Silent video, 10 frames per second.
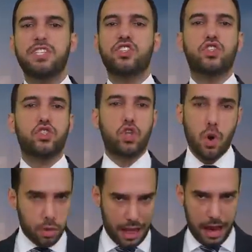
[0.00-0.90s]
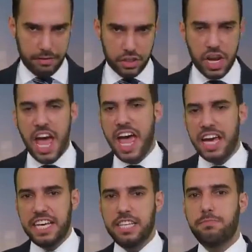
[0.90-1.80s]
been so lavish,
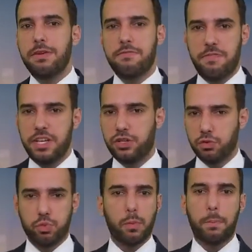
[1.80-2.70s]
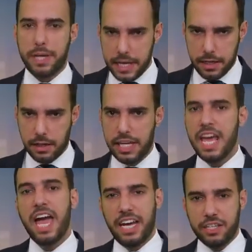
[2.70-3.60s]
he's been featured
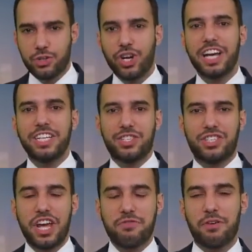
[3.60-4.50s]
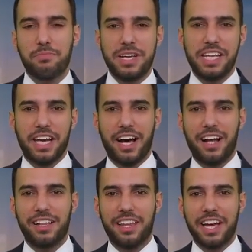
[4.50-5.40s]
repeatedly in Chinese state-run media,
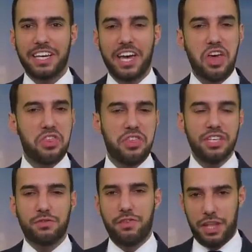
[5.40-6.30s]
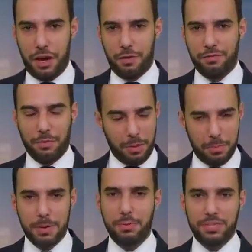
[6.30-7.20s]
like this video from the
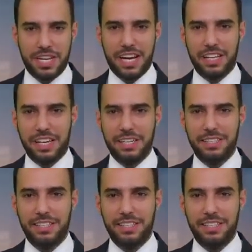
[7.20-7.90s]
People's Daily.